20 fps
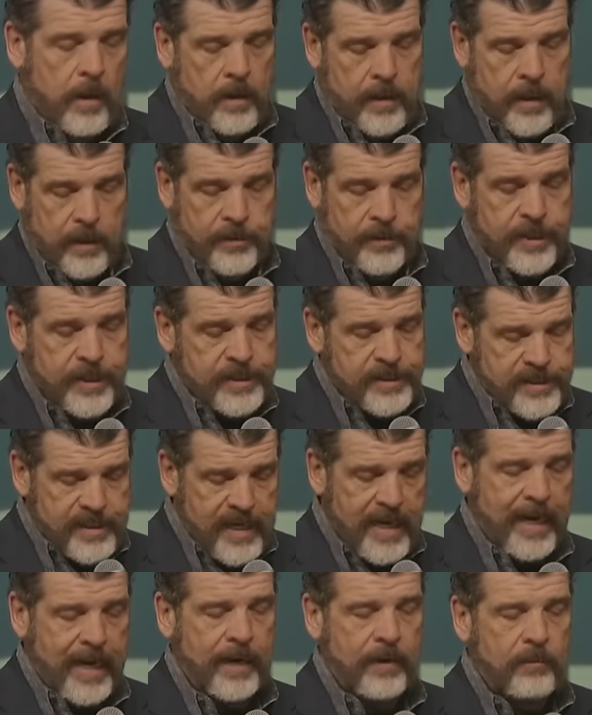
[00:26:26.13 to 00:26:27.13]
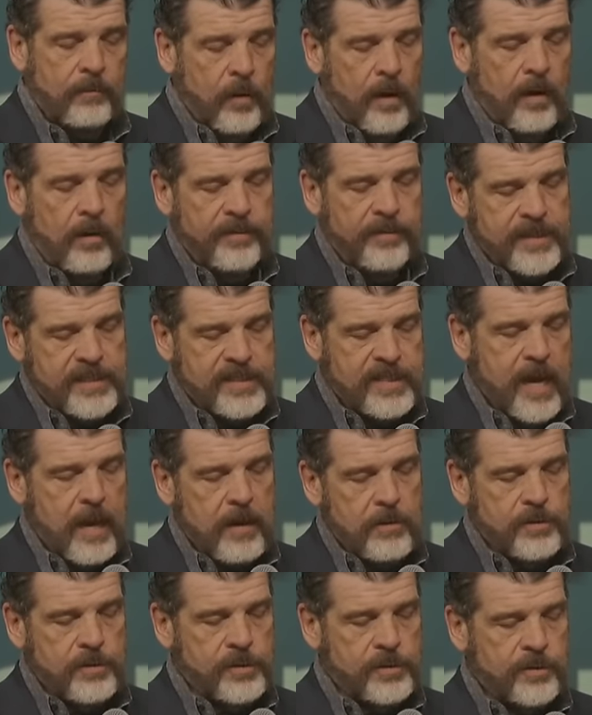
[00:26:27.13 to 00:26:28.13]
Now, you can say, well, these
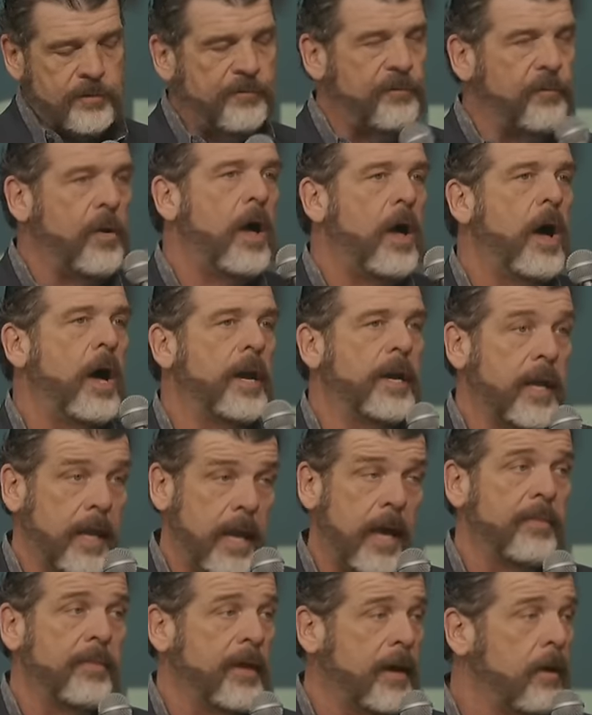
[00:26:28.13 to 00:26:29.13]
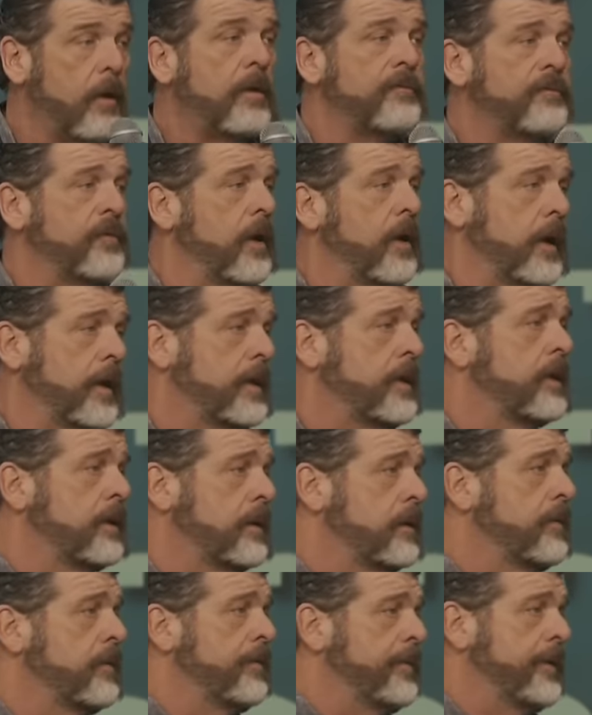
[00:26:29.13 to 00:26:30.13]
calendars are flawed. Yeah, they are flawed.
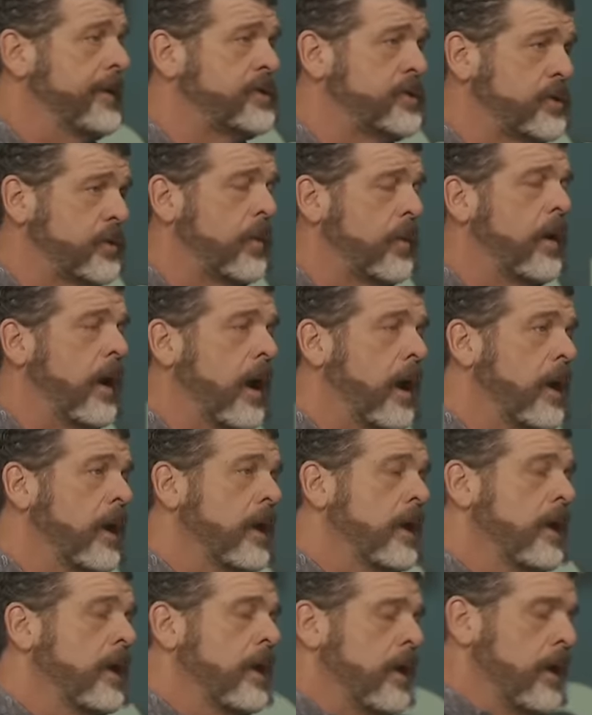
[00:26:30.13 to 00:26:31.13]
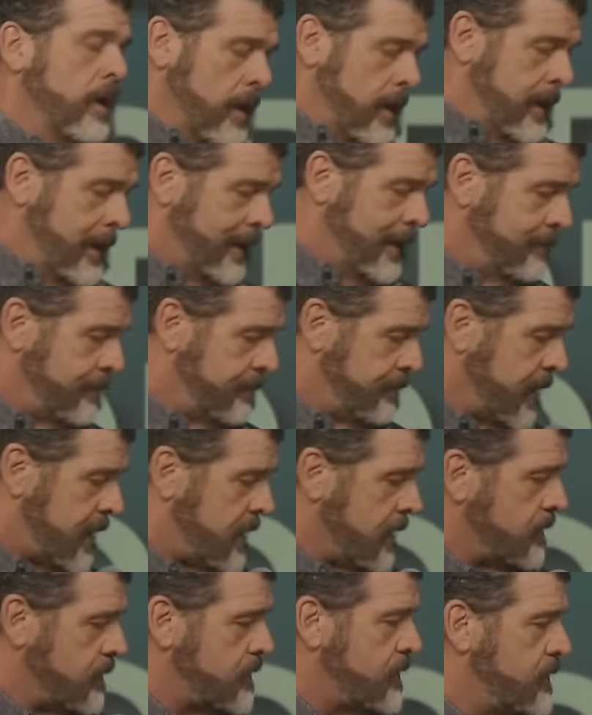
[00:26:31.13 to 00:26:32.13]
They sure are. Um,
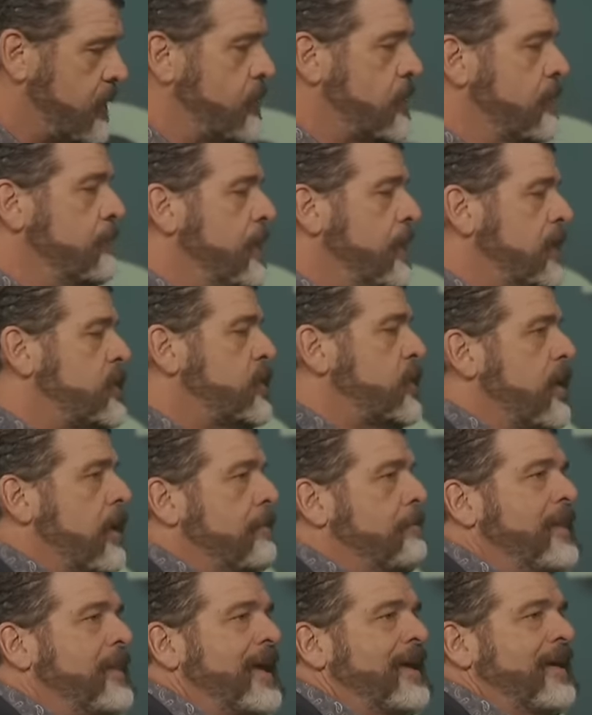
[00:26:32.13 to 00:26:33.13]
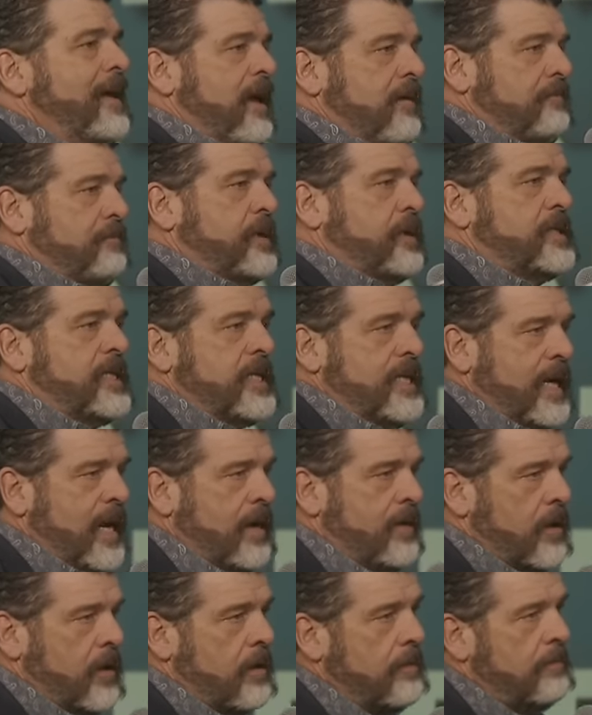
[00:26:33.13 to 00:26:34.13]
because they're the measure that men have put
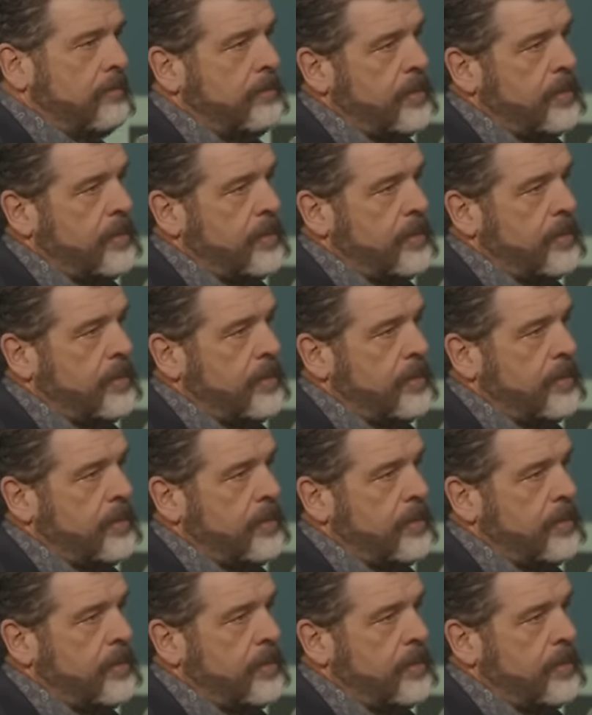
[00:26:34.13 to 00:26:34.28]
together.